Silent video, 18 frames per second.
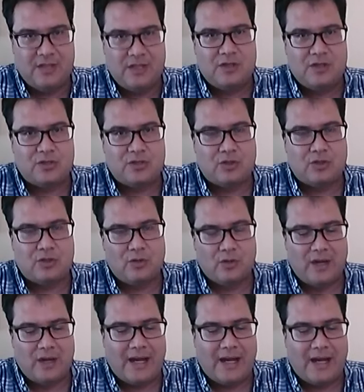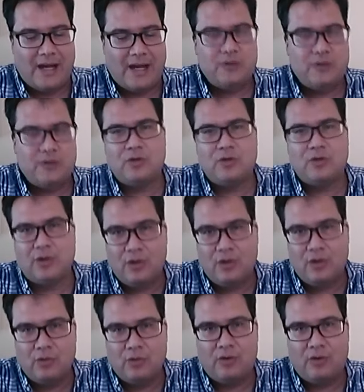So, how you
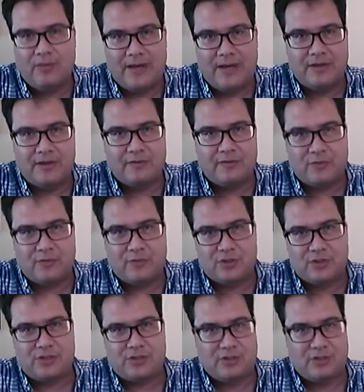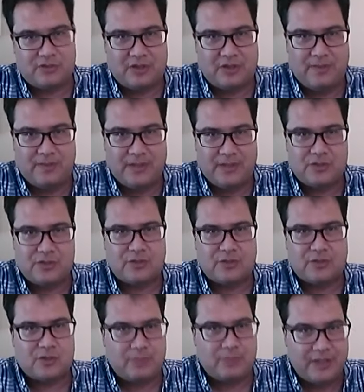go about enforcing those limits or
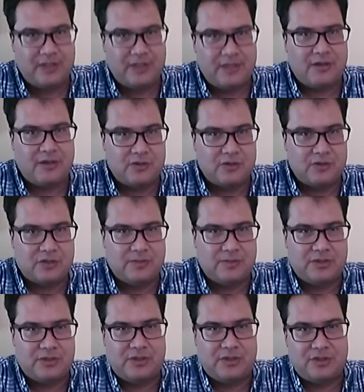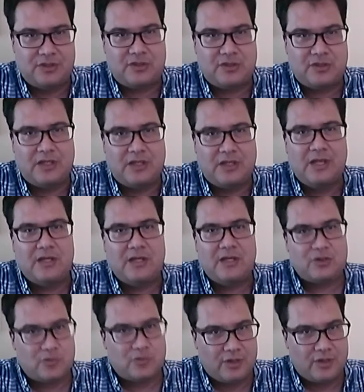explaining those limits initially
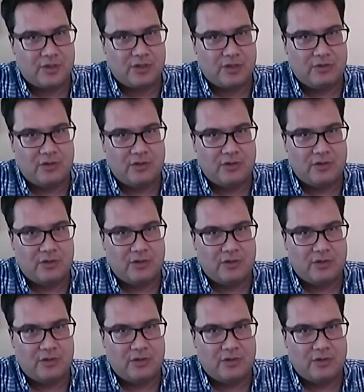is critical.